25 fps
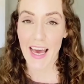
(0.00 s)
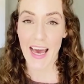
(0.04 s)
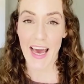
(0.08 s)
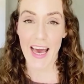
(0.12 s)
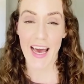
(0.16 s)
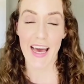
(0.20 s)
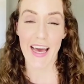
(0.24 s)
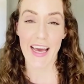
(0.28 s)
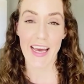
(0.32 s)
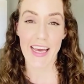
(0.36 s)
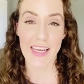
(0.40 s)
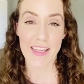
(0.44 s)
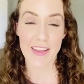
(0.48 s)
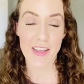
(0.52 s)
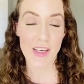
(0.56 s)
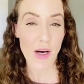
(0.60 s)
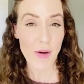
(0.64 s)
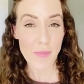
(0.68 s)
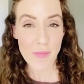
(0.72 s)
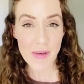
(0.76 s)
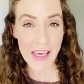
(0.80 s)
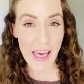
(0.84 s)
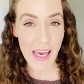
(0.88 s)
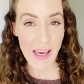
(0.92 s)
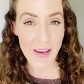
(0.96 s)
it's
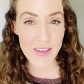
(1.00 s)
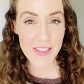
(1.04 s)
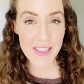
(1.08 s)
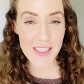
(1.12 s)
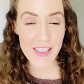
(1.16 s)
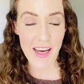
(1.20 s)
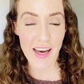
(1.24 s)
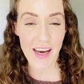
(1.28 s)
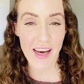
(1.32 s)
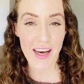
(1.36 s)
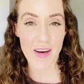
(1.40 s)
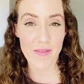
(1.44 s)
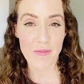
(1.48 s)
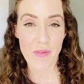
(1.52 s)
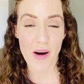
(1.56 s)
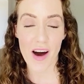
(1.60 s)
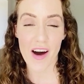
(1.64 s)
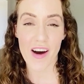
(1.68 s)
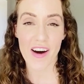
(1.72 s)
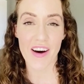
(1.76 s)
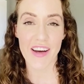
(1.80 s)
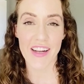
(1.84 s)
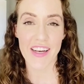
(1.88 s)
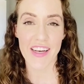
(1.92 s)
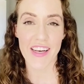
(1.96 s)
coming out
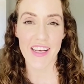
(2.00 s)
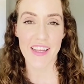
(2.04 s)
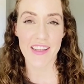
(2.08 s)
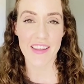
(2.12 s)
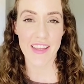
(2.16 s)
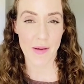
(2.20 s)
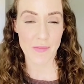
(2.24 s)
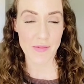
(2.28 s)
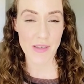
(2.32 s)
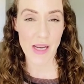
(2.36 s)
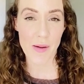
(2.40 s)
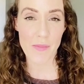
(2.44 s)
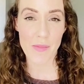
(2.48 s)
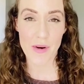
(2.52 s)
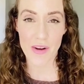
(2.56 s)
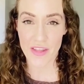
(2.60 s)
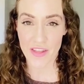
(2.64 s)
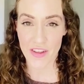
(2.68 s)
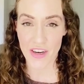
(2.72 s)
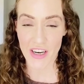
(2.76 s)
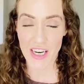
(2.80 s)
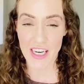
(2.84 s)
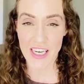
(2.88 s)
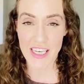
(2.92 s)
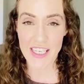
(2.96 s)
on September
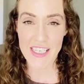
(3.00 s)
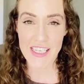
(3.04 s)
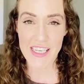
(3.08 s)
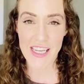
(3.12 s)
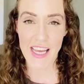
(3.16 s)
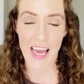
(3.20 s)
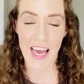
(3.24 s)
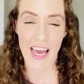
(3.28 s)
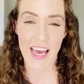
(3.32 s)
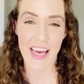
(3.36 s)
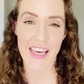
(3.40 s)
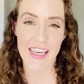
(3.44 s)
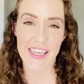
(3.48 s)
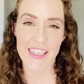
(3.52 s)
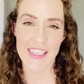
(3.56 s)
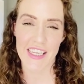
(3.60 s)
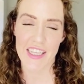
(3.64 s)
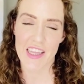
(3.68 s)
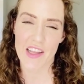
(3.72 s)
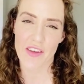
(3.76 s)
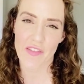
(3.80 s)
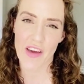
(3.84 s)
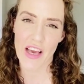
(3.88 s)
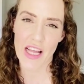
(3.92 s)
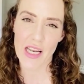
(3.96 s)
3rd, and
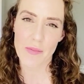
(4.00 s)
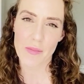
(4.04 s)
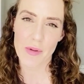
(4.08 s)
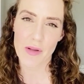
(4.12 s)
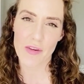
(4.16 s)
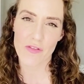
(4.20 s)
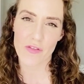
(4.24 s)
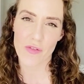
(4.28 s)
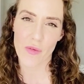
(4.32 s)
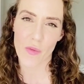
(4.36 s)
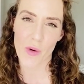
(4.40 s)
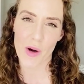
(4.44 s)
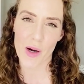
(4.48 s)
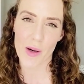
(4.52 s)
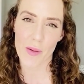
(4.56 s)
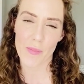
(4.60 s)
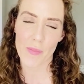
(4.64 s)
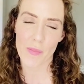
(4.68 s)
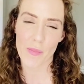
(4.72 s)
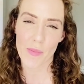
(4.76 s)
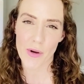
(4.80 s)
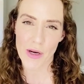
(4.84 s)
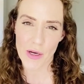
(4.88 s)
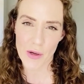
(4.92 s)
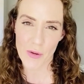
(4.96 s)
it's available for
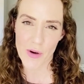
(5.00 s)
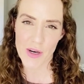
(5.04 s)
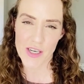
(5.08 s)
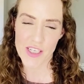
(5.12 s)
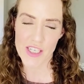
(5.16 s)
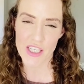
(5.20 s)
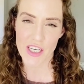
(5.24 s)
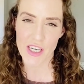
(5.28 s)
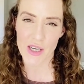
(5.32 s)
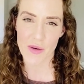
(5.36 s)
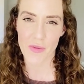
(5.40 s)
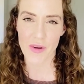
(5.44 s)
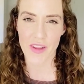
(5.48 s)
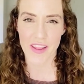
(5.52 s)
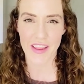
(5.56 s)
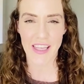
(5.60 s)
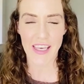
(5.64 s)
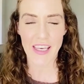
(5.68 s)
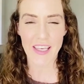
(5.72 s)
pre-order with